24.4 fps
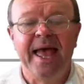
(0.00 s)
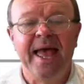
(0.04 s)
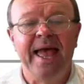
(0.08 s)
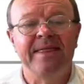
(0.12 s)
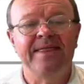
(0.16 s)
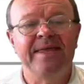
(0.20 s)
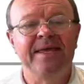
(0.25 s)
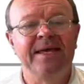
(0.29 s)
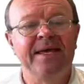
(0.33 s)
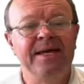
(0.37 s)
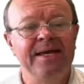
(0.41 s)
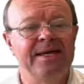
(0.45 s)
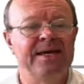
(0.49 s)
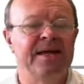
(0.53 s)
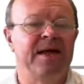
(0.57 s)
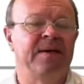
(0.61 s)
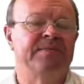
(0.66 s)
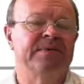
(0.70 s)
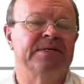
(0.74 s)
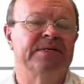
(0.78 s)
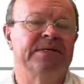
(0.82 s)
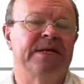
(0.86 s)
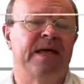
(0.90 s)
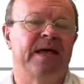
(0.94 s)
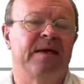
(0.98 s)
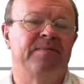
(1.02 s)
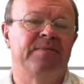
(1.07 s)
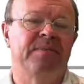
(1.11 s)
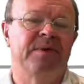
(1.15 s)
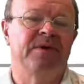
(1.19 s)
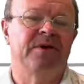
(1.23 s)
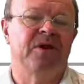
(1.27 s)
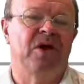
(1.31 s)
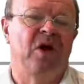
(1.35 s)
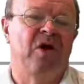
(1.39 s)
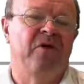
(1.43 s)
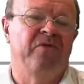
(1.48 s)
and the income
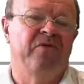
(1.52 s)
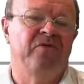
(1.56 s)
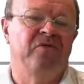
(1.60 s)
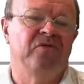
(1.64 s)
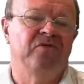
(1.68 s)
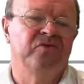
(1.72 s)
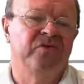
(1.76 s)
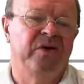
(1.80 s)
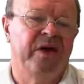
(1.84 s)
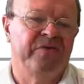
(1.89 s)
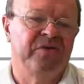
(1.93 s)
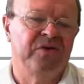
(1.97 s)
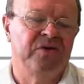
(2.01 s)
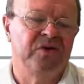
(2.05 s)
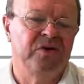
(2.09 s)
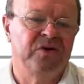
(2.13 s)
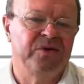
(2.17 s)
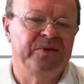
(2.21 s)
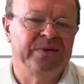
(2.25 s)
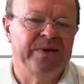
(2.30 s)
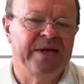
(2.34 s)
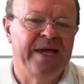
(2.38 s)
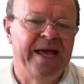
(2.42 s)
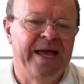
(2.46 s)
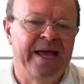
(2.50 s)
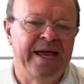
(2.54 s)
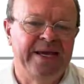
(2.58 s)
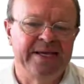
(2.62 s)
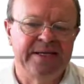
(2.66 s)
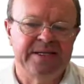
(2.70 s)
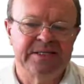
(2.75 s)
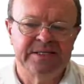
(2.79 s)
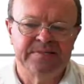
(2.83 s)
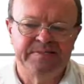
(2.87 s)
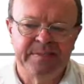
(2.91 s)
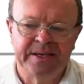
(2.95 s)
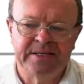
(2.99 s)
statement for revenue and
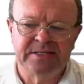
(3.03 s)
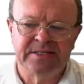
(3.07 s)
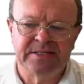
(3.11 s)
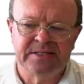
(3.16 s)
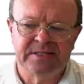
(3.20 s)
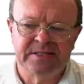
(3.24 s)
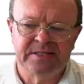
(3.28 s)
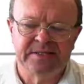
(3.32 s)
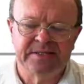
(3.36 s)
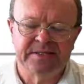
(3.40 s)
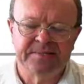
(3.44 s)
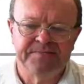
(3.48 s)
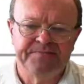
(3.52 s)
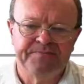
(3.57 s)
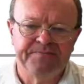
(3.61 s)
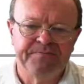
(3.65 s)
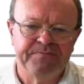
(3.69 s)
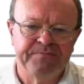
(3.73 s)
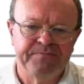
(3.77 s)
expenses.